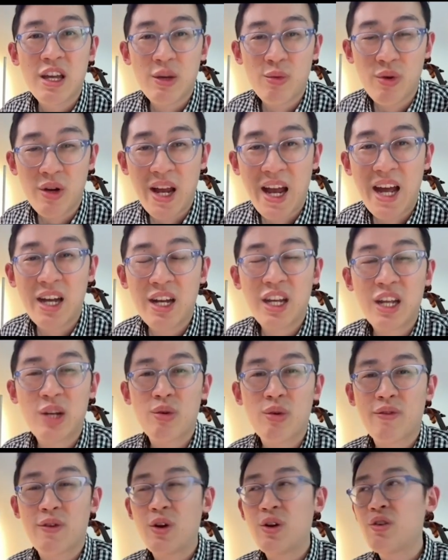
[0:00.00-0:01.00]
We're adding in
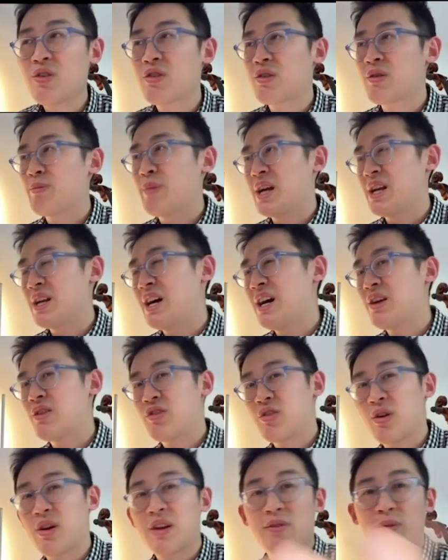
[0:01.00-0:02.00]
reverse by not
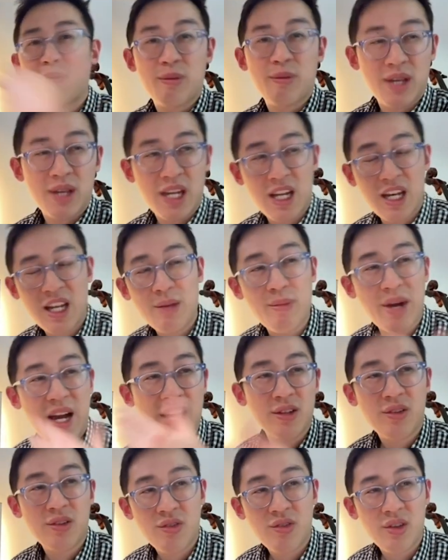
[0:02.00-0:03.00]
starting from the beginning
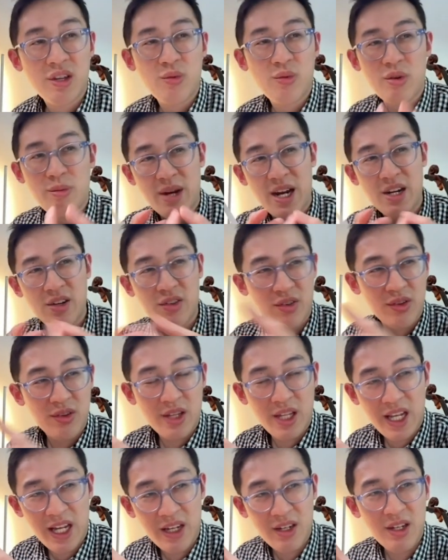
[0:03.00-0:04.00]
mindlessly. We're practicing
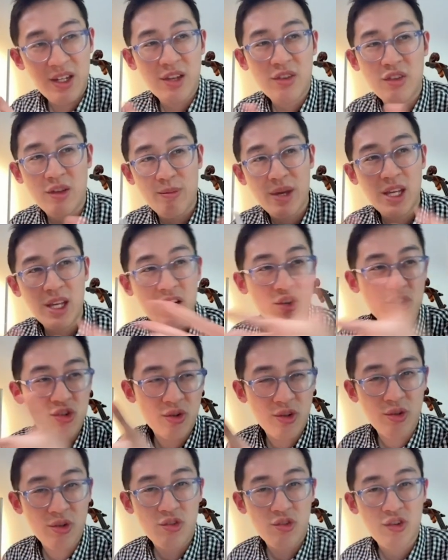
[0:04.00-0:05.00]
the endings and making sure
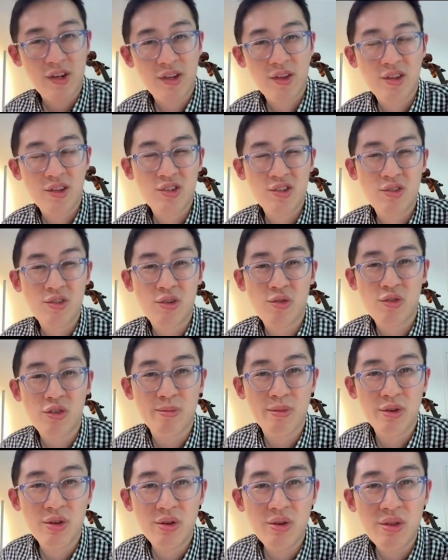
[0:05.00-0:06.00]
those transitions are
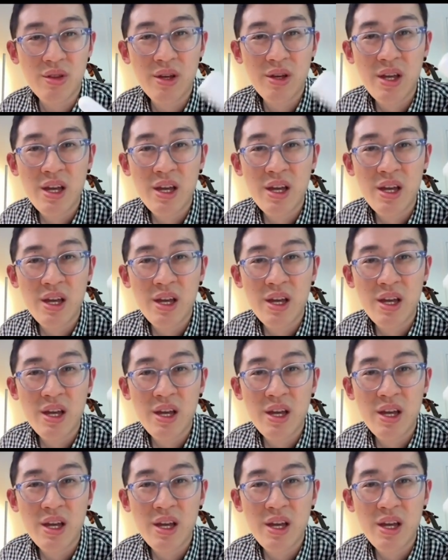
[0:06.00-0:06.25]
smooth.